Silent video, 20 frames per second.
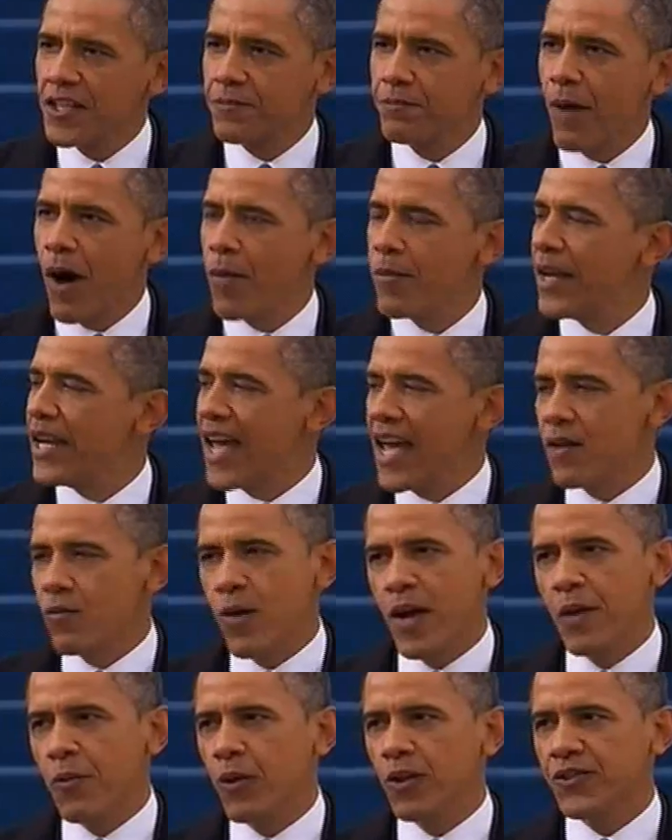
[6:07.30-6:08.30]
the necessity for the
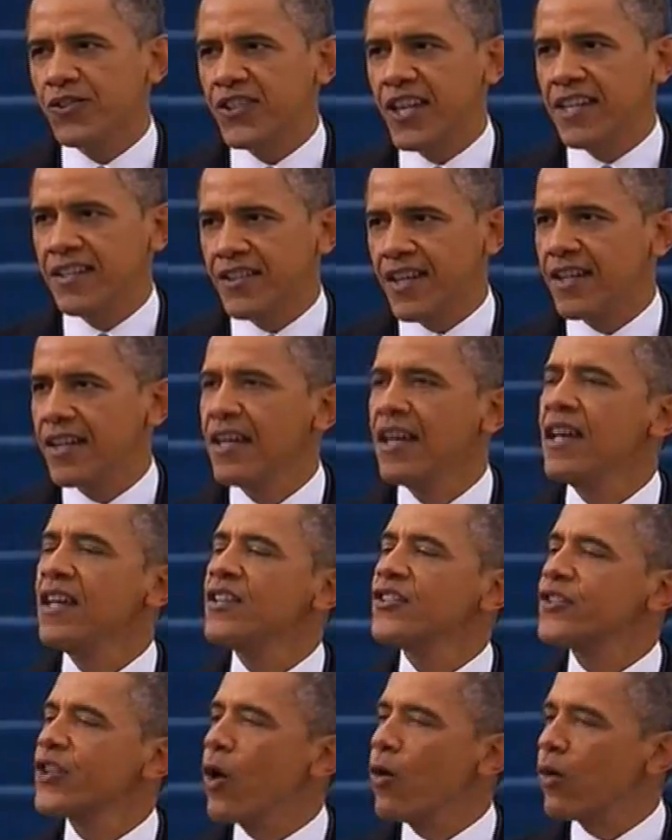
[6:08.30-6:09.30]
United States to,
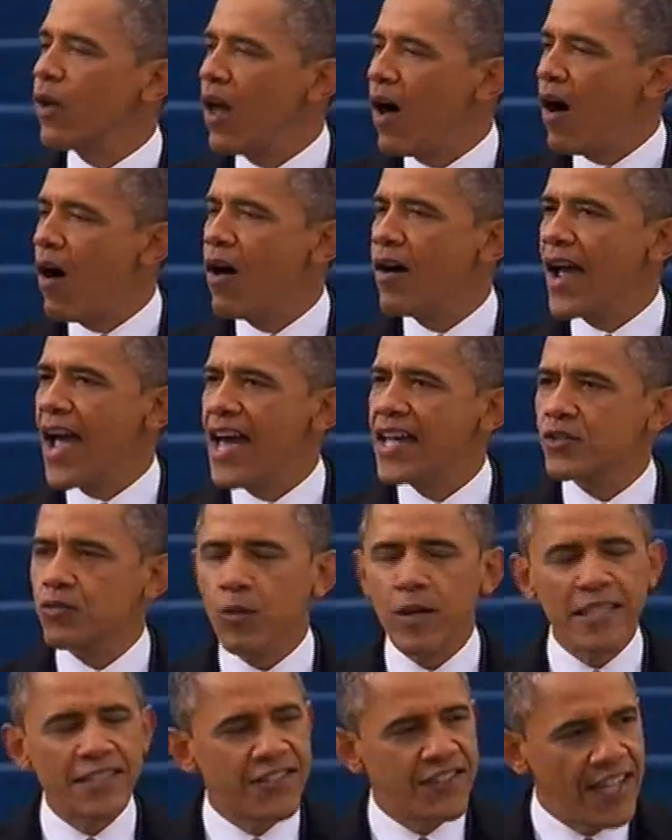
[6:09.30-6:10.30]
whenever possible, to
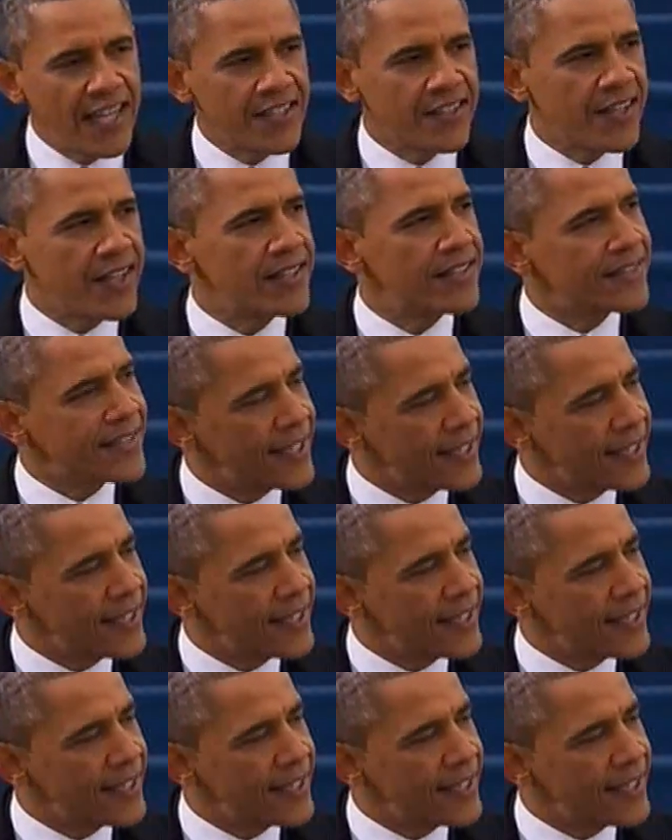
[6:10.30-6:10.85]
engage, to build